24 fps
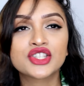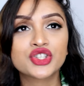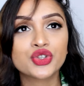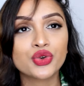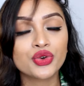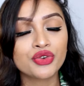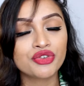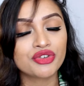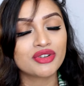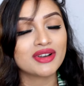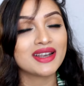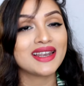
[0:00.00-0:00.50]

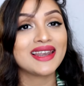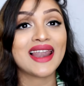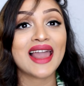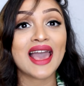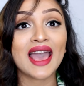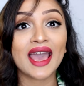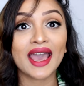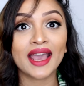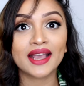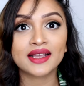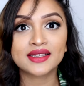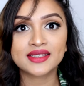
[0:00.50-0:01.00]
so
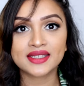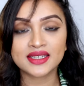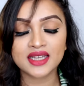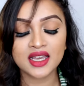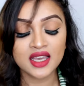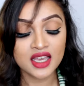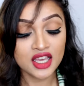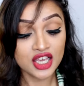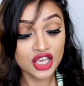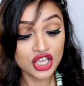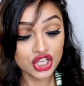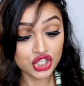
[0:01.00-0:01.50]
relaxed,
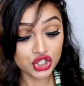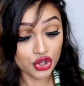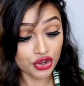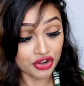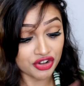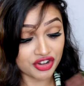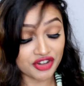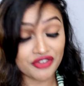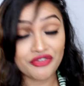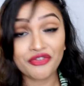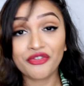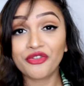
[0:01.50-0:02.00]
so
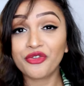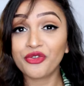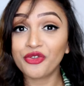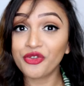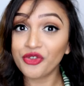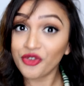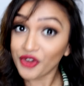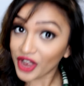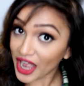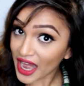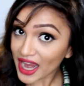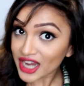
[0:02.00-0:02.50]

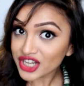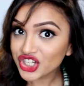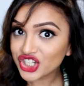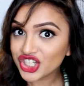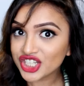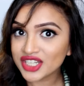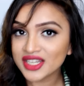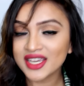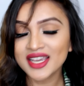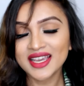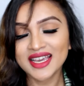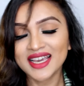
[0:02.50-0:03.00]

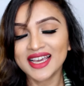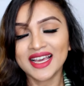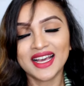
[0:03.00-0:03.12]
refreshed.